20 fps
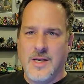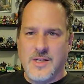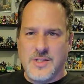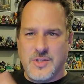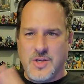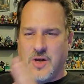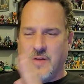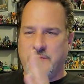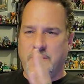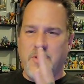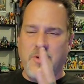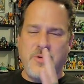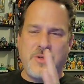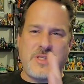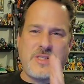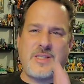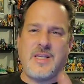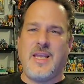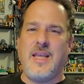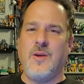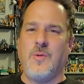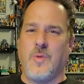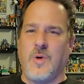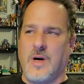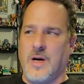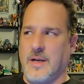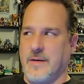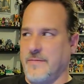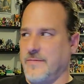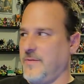So if you see
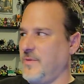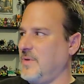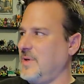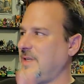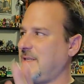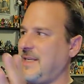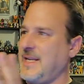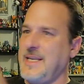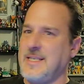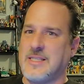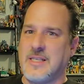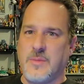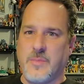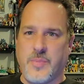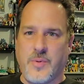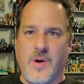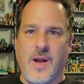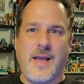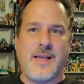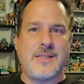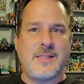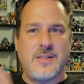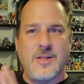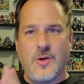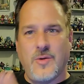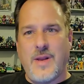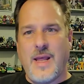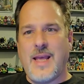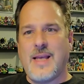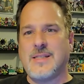one for a decent price,
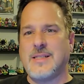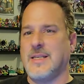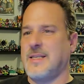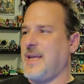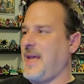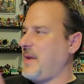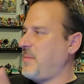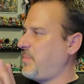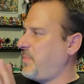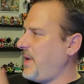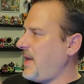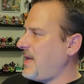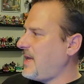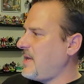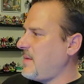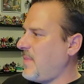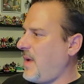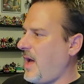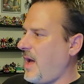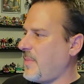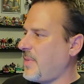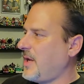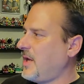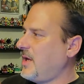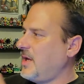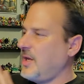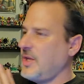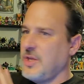don't hesitate. Pick him up.